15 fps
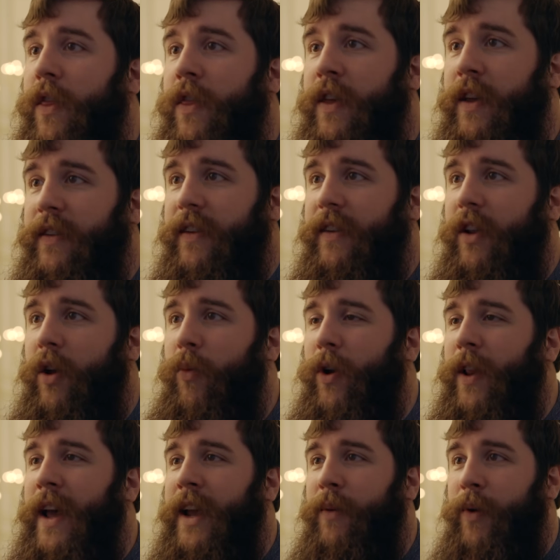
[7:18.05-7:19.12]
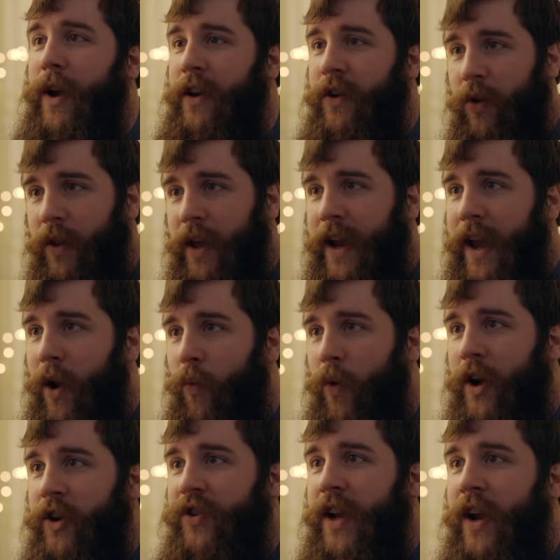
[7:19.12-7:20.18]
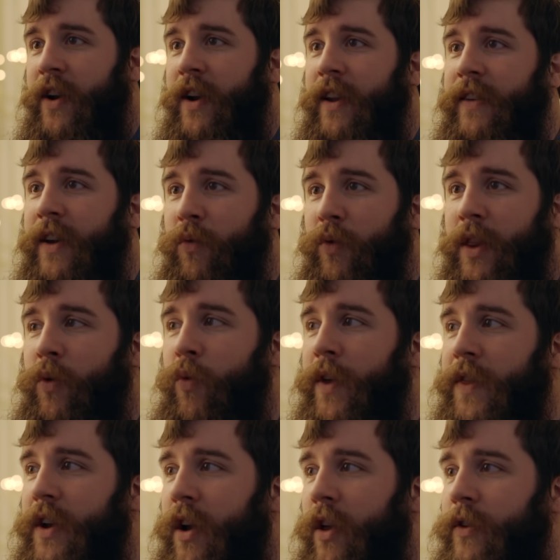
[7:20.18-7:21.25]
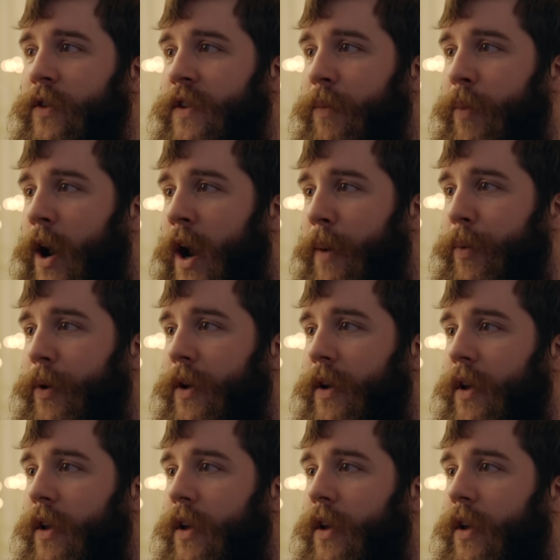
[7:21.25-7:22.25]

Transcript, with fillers: This is a little more like it, but I don't like how washed out it is. I really want the colors to pop.